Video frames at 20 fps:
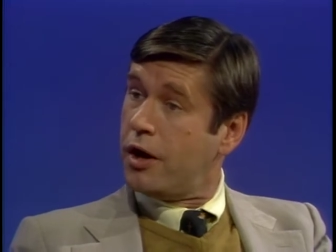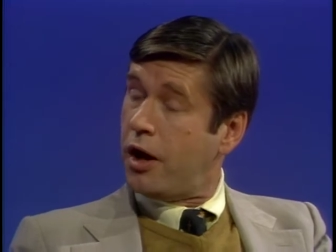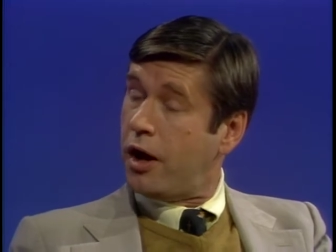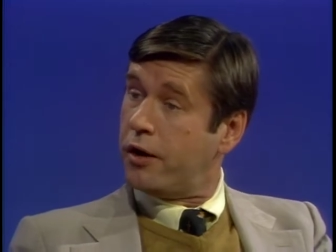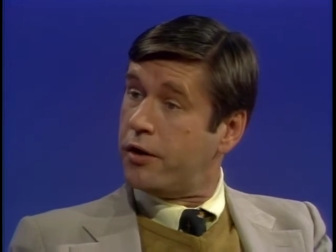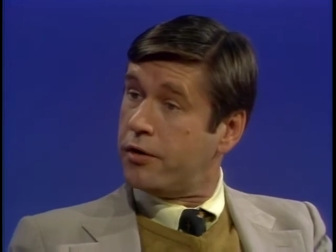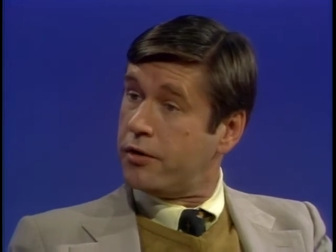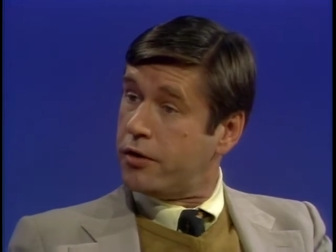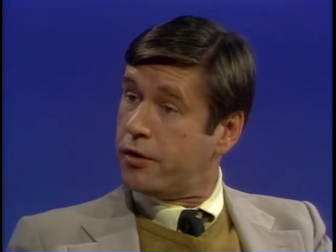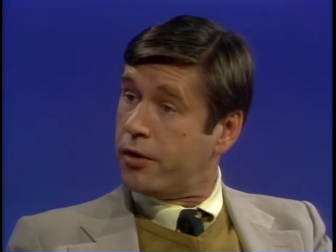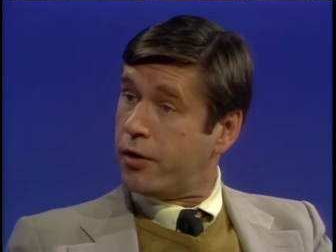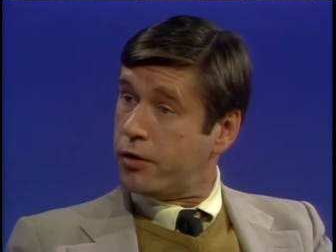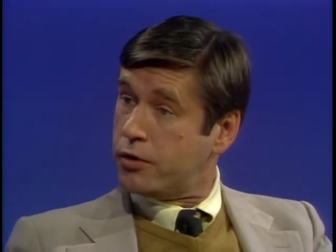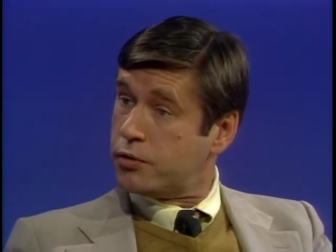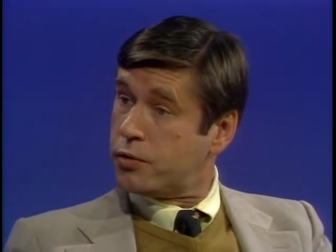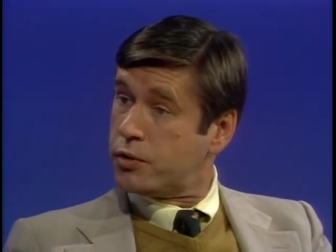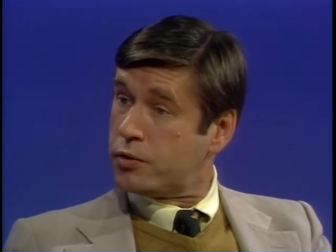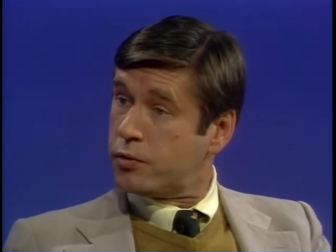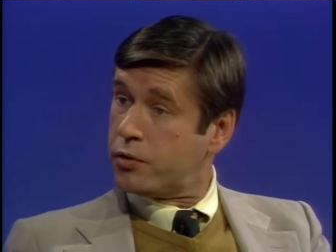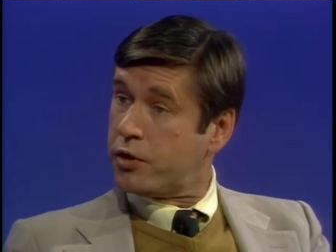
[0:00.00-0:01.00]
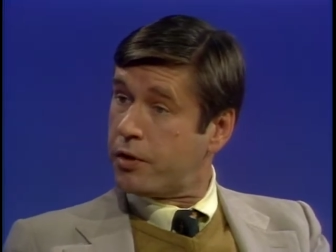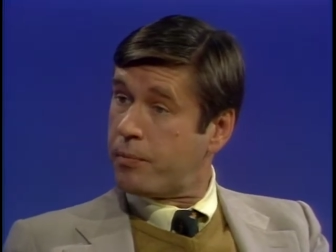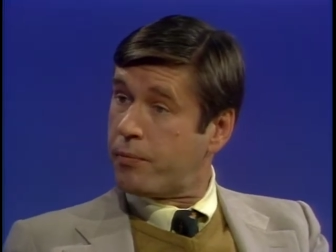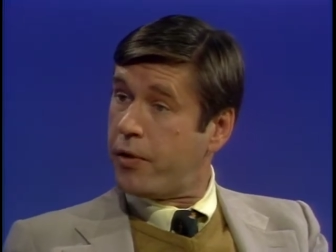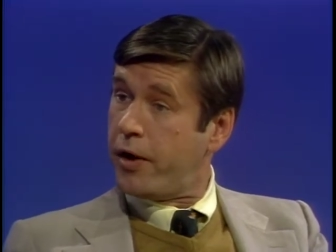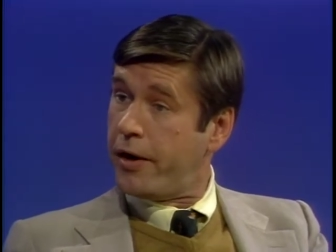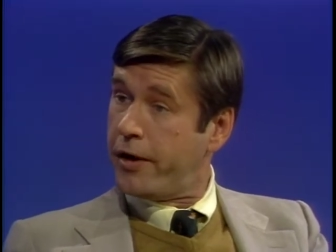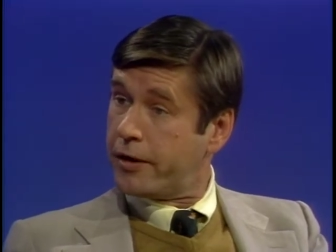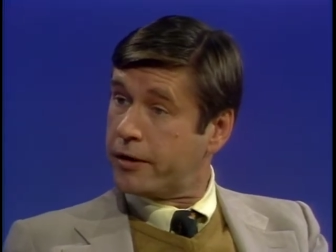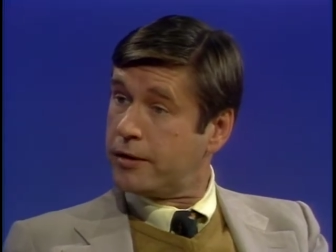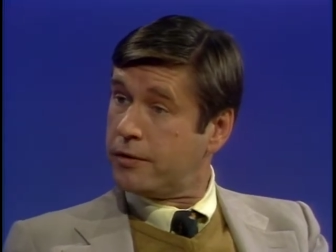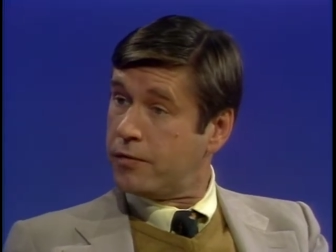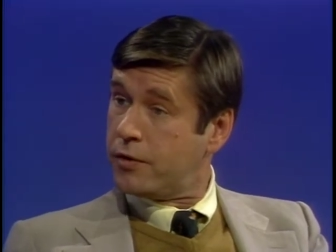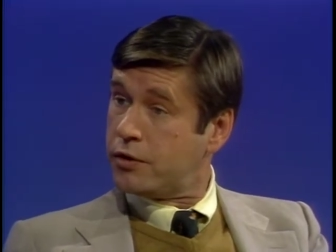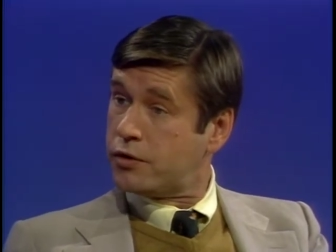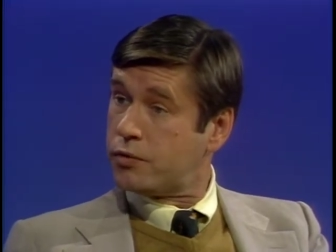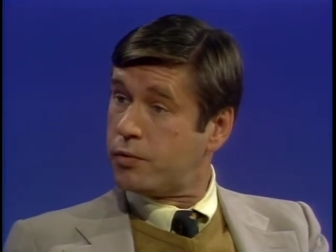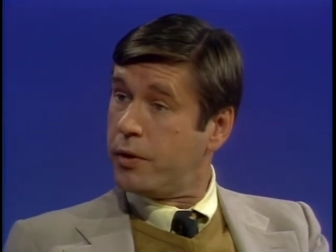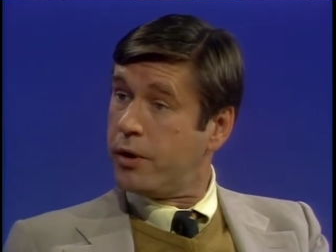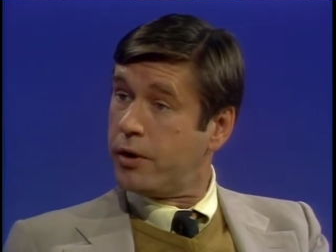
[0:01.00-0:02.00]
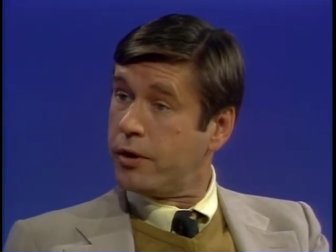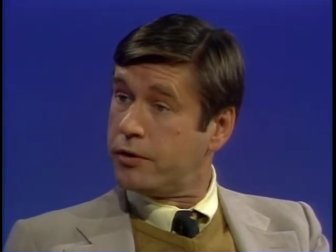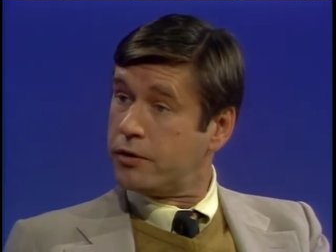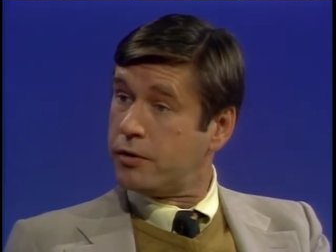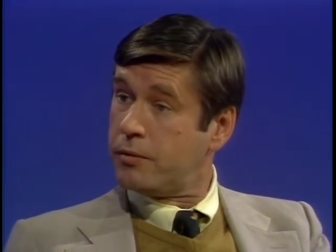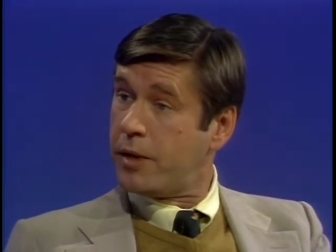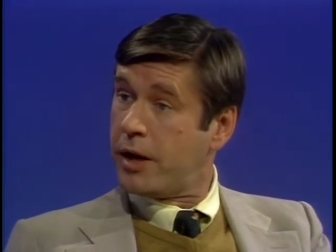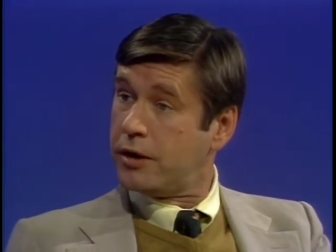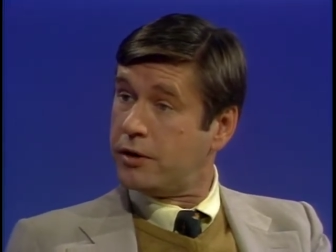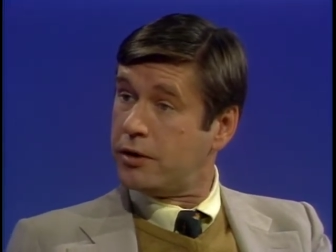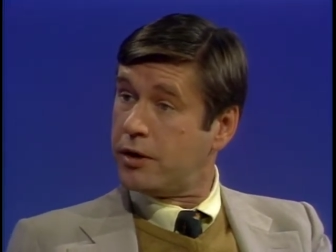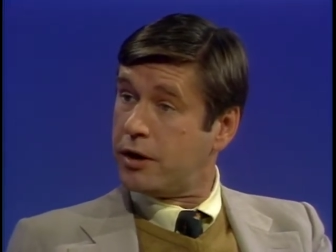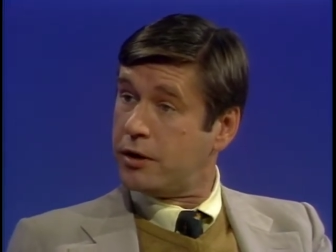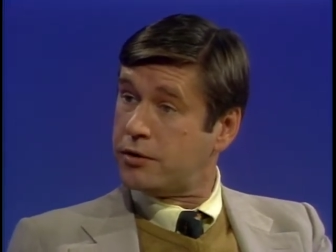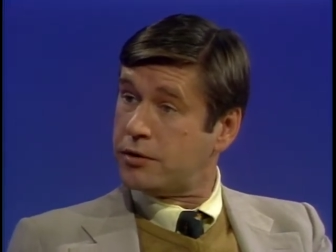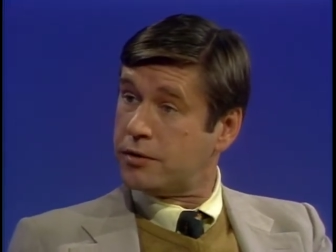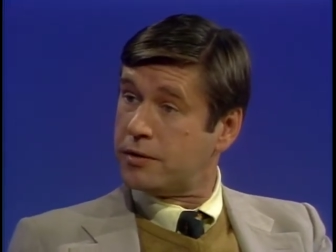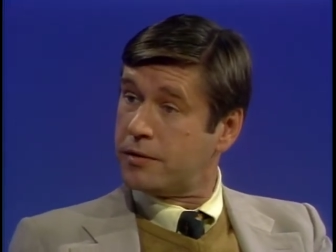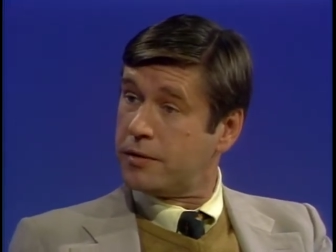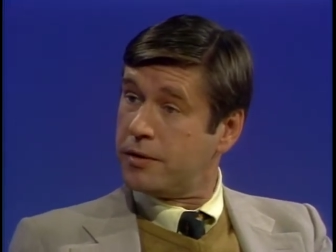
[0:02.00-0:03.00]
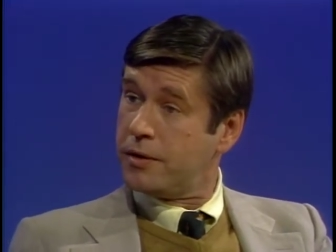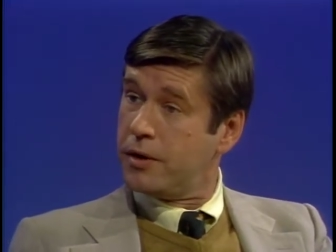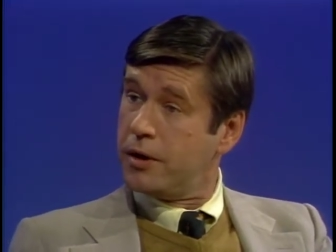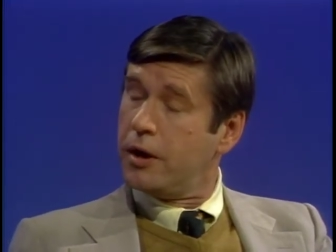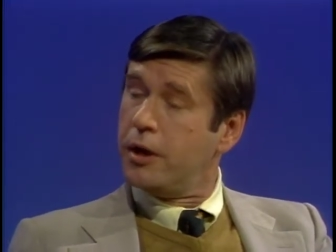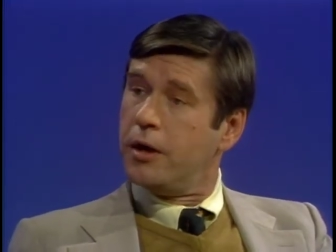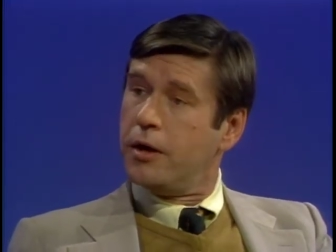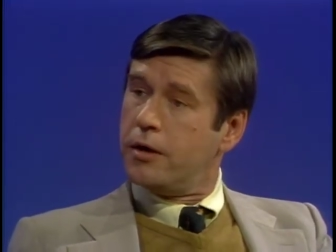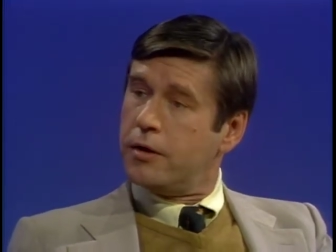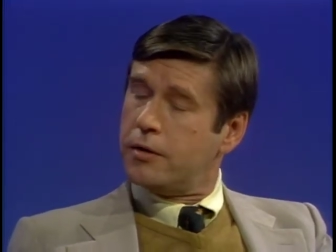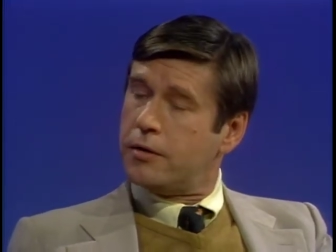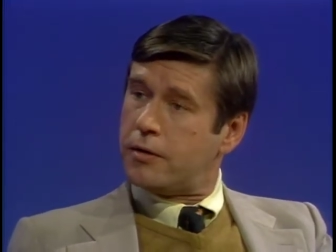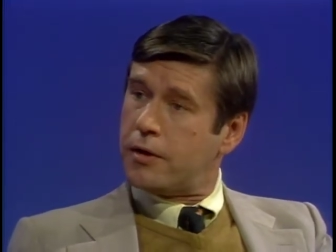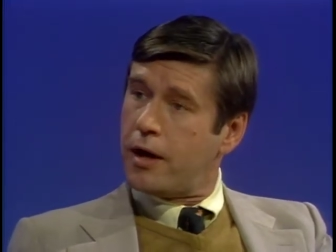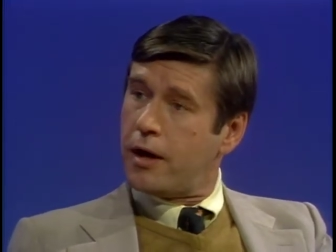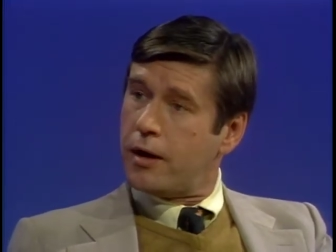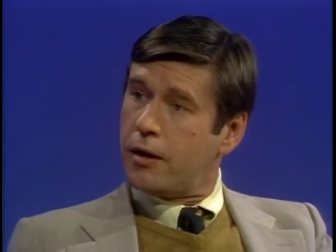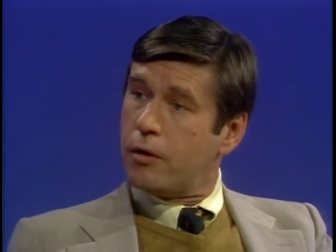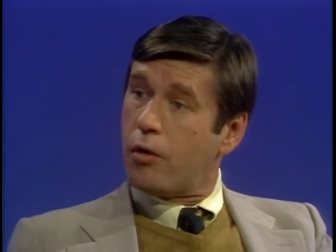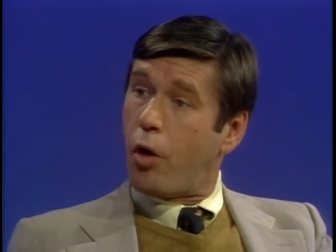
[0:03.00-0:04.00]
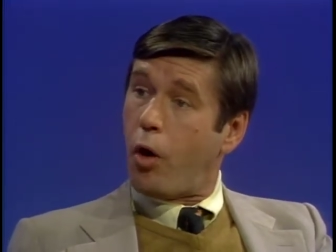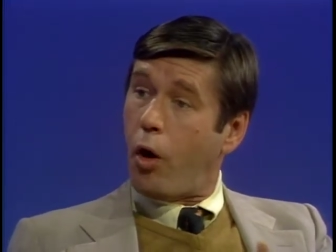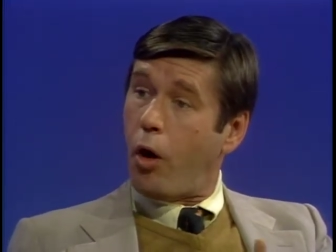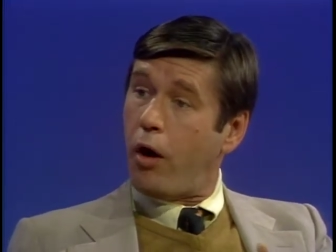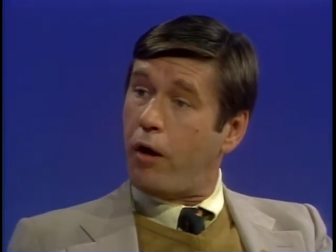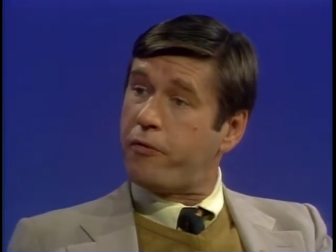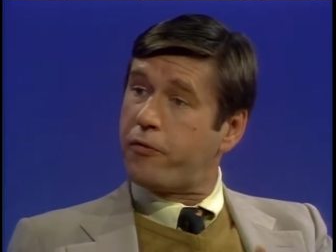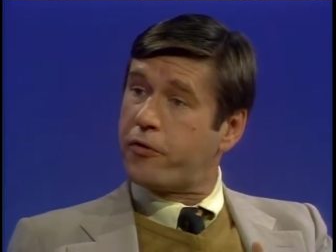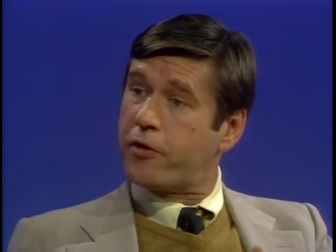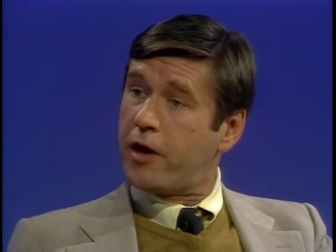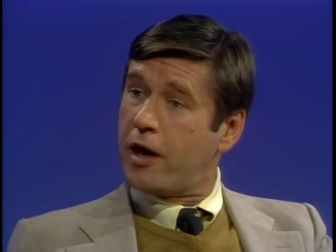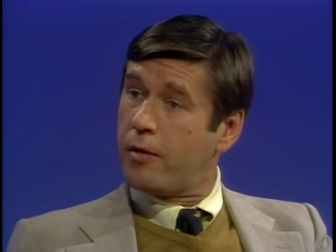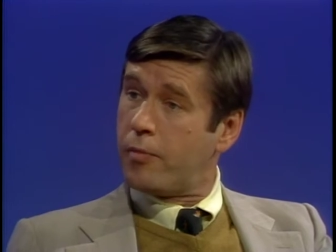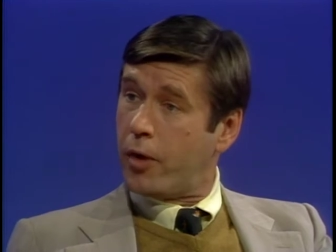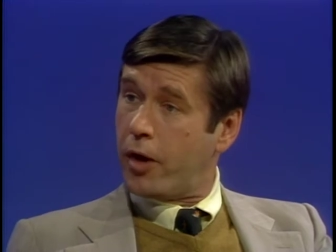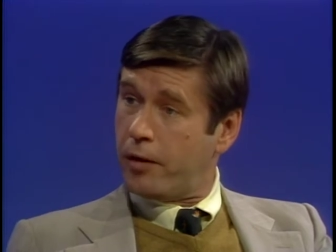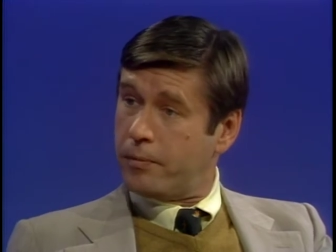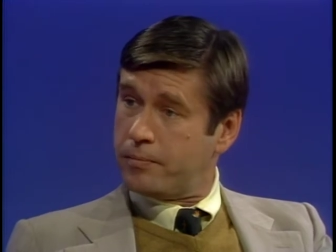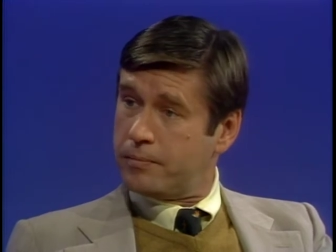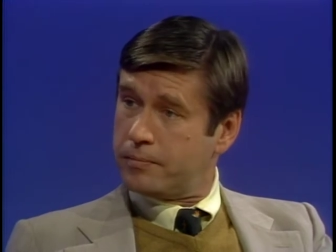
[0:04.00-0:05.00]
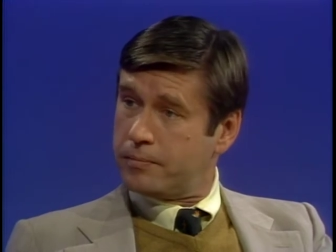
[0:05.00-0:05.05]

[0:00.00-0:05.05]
other than those which were the product of this swindler's imagination then off camera